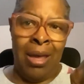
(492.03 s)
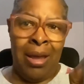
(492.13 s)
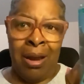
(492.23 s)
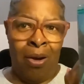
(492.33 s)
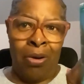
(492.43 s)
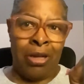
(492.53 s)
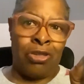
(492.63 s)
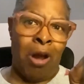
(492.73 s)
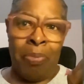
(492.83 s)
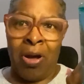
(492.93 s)
on a
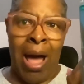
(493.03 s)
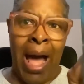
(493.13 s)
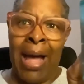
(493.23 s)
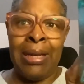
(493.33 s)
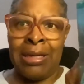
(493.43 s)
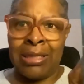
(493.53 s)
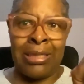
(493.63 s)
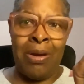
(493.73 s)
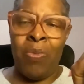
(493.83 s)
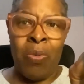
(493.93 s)
tropical island or
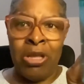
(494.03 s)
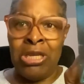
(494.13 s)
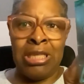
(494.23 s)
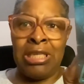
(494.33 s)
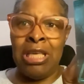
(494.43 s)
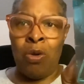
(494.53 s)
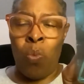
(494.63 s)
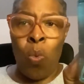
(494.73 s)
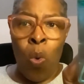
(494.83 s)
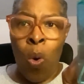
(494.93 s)
somewhere where you can see the
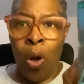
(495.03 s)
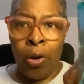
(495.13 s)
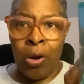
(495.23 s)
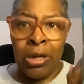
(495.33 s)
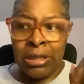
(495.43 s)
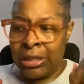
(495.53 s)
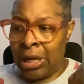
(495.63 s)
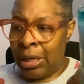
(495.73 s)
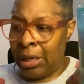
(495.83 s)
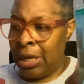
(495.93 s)
water is
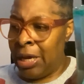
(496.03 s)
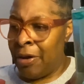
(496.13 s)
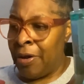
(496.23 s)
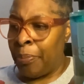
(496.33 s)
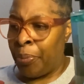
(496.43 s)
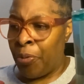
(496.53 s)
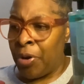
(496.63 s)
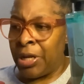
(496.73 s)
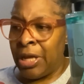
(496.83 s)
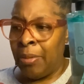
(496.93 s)
clear and
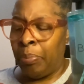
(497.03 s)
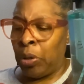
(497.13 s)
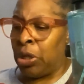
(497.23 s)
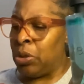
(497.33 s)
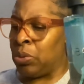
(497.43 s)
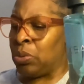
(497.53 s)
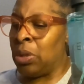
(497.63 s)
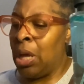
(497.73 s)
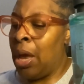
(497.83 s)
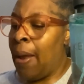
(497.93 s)
pretty and
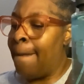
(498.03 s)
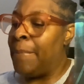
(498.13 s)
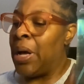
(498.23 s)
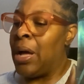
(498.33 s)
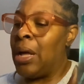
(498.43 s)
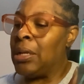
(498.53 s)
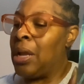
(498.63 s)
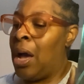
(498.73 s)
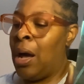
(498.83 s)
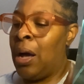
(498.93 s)
blue.
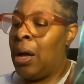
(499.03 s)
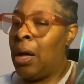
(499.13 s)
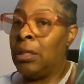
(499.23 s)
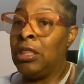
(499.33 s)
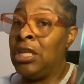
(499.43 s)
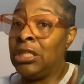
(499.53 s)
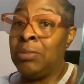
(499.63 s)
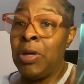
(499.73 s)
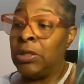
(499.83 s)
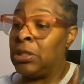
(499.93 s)
But
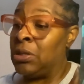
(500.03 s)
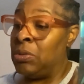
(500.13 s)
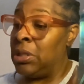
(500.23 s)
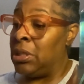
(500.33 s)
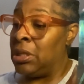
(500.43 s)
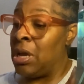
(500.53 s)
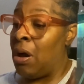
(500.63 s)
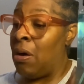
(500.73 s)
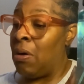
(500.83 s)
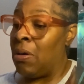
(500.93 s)
this smells so good,
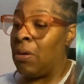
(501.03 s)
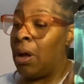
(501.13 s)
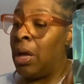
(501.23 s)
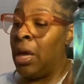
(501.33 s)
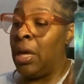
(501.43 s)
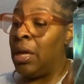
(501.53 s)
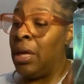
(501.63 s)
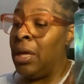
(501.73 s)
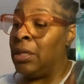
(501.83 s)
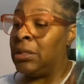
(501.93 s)
y'all.
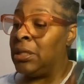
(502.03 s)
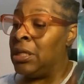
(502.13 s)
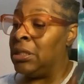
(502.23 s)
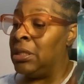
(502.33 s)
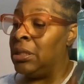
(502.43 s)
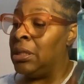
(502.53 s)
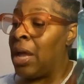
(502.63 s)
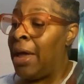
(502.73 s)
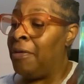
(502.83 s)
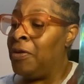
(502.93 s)
It's
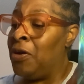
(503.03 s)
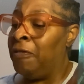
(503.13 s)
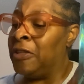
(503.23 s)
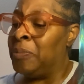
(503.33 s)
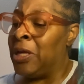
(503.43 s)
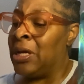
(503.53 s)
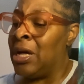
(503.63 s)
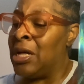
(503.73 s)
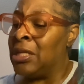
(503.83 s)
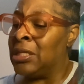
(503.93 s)
good. I don't know if it's
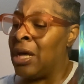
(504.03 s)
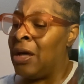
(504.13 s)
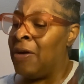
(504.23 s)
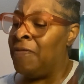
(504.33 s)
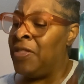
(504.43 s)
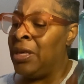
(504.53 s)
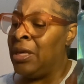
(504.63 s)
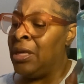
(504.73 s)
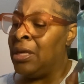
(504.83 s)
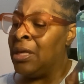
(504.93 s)
because of
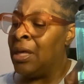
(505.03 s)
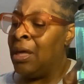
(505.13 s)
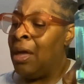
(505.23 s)
the